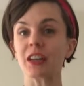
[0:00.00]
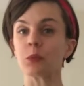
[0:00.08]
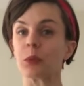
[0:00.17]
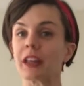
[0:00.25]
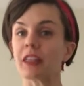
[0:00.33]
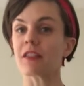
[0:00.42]

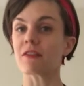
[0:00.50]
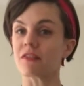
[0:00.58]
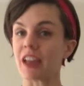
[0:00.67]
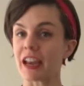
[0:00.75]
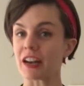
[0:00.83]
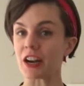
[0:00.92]
with
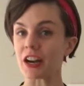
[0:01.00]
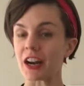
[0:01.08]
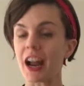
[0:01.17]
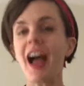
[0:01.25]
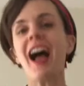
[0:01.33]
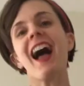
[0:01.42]
Vader.
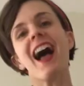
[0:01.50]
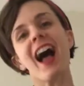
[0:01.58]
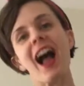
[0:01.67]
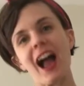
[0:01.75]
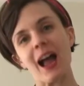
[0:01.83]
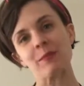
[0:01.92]

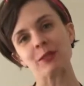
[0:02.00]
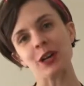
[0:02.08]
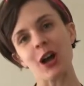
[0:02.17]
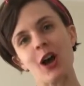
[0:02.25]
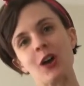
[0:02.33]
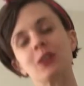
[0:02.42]
I'm your
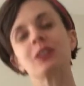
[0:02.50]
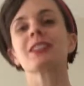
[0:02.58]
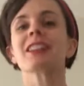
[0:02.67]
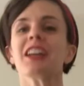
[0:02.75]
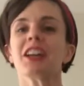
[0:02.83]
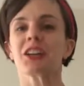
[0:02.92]

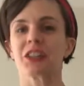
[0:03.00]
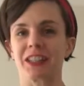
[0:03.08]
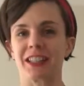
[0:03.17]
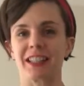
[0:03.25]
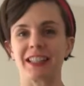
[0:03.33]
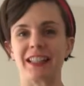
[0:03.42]
host,
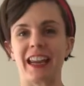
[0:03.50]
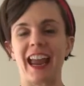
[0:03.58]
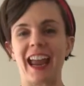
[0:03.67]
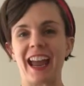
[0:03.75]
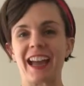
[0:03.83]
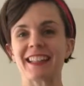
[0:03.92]
Christine
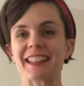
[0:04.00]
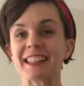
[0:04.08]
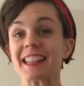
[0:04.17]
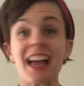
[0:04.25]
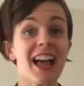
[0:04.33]
Hands.